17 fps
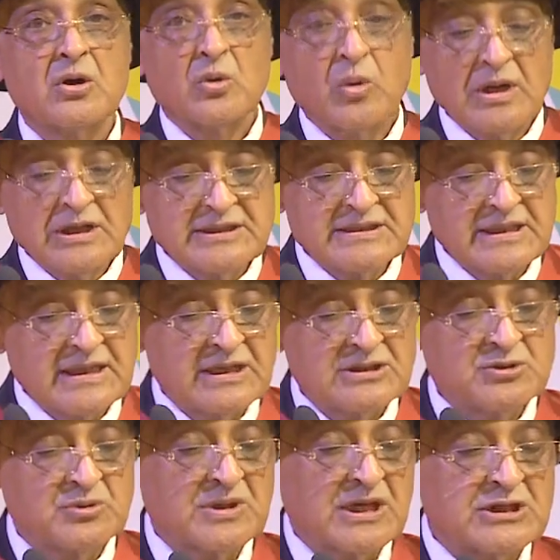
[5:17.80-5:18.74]
Quality
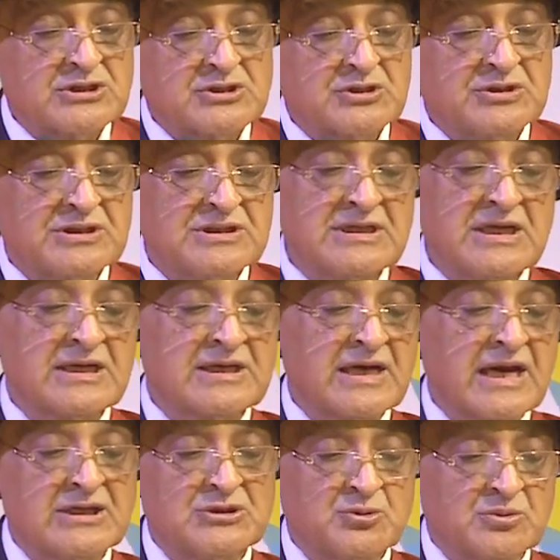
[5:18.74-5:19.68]
education, dear
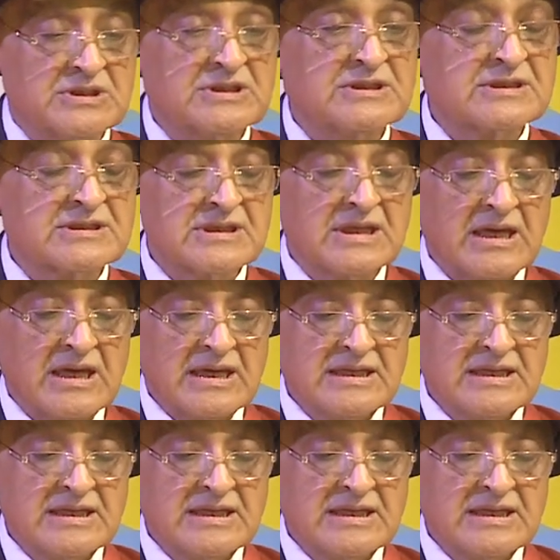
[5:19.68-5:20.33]
graduates,